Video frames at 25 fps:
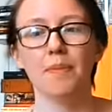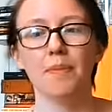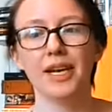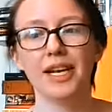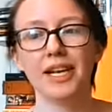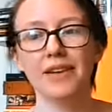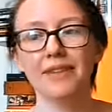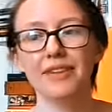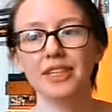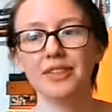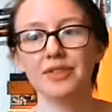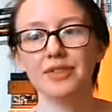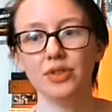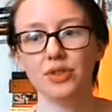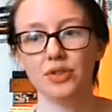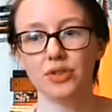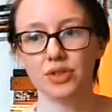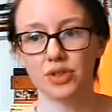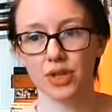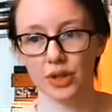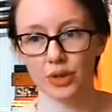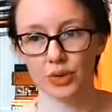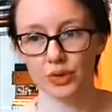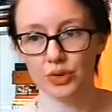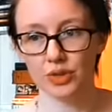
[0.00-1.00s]
But even if
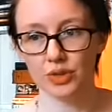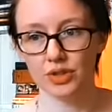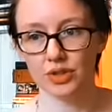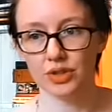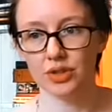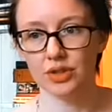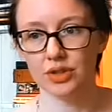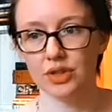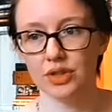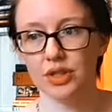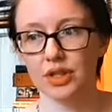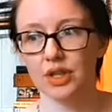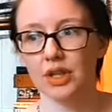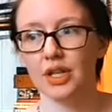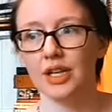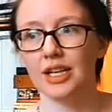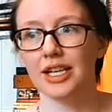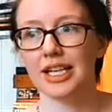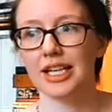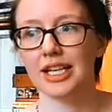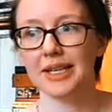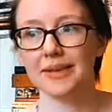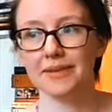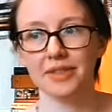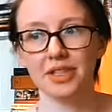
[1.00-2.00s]
you don't,
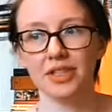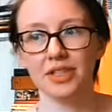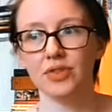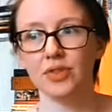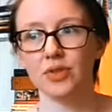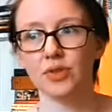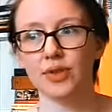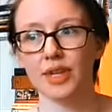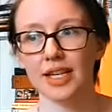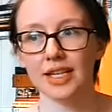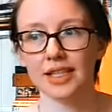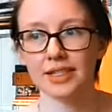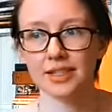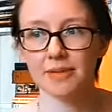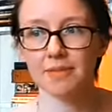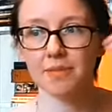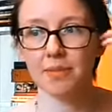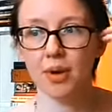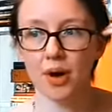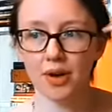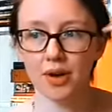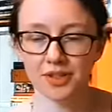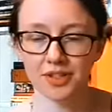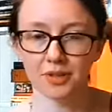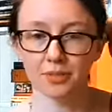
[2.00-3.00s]
even if you think it's
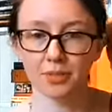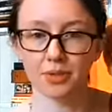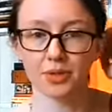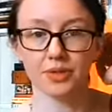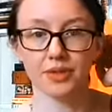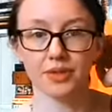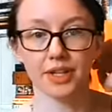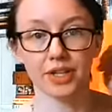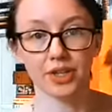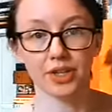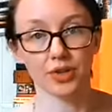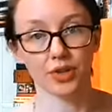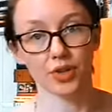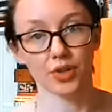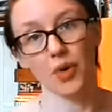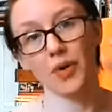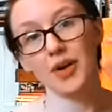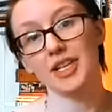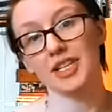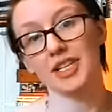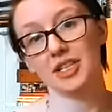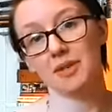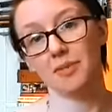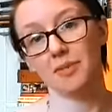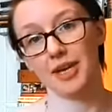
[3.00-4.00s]
impossible that you're
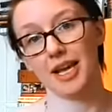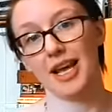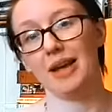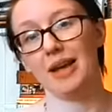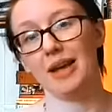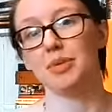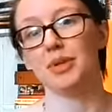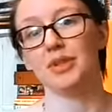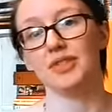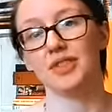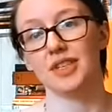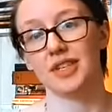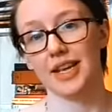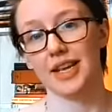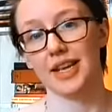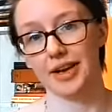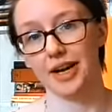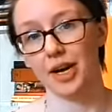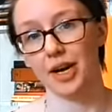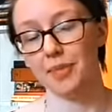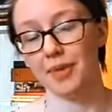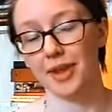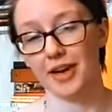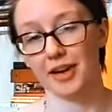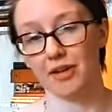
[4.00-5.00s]
going to be able to
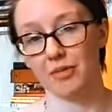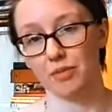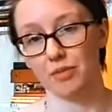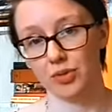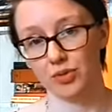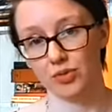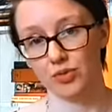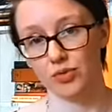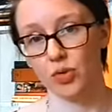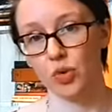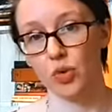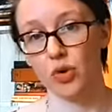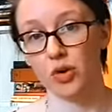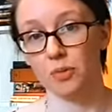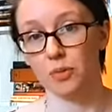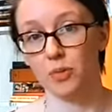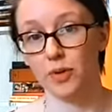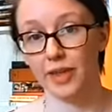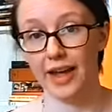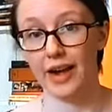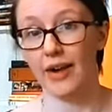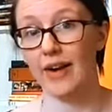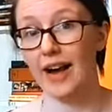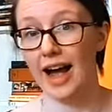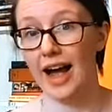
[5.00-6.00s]
get up there and
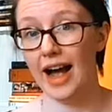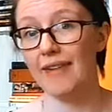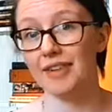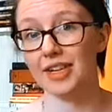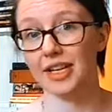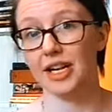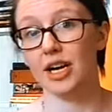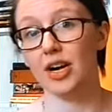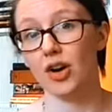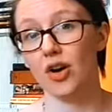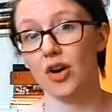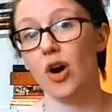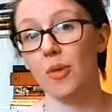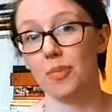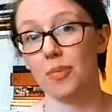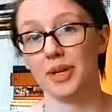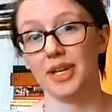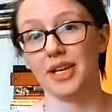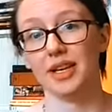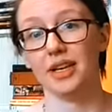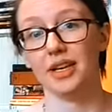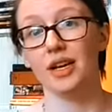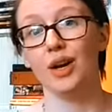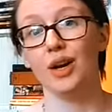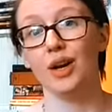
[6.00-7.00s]
perform without having a
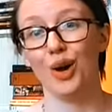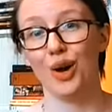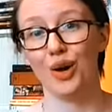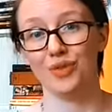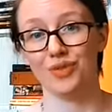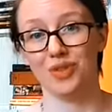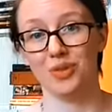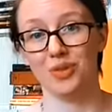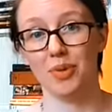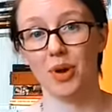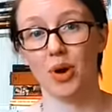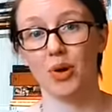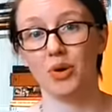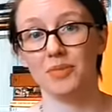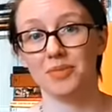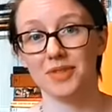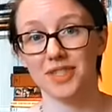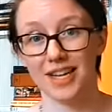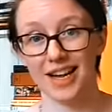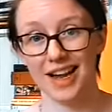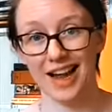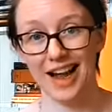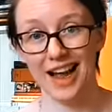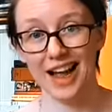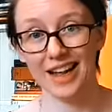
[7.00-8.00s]
copy of the poem
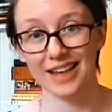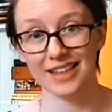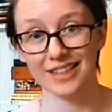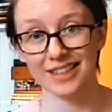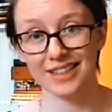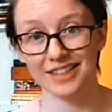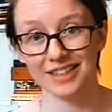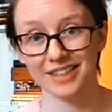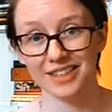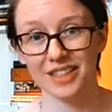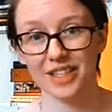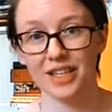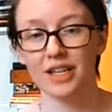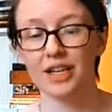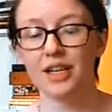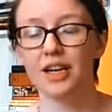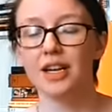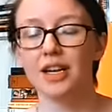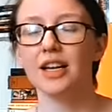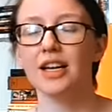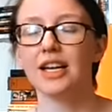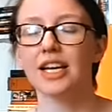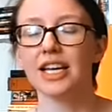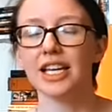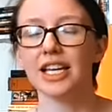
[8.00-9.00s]
to hand,
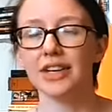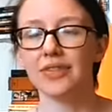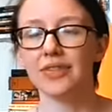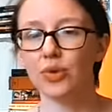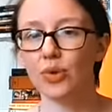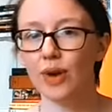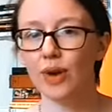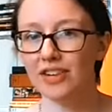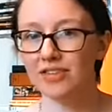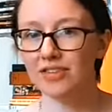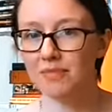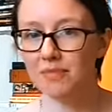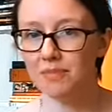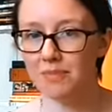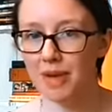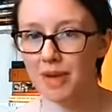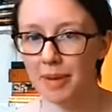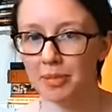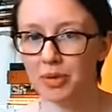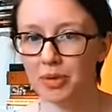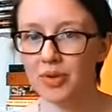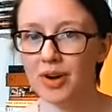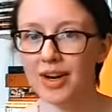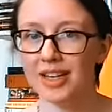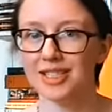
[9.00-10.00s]
if you have
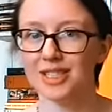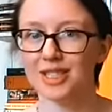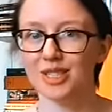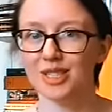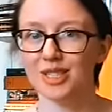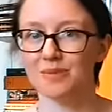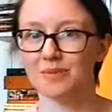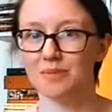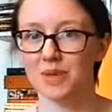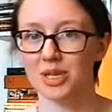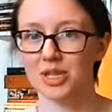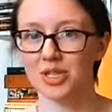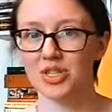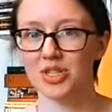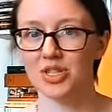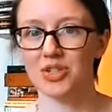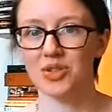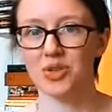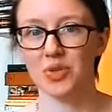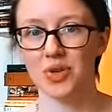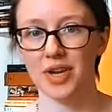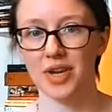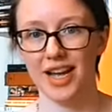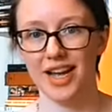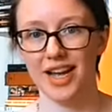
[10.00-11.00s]
memorized as much
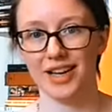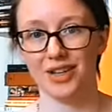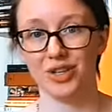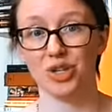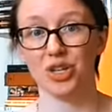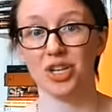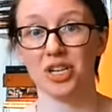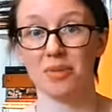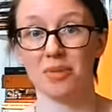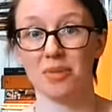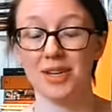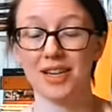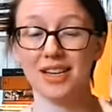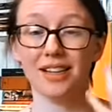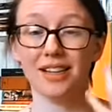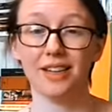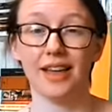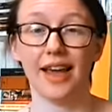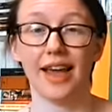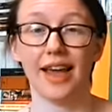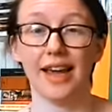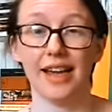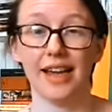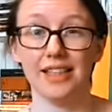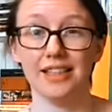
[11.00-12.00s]
as you can, you're going to be
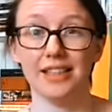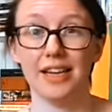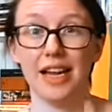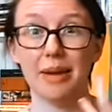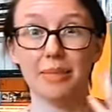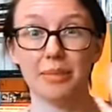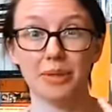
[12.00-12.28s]
engage,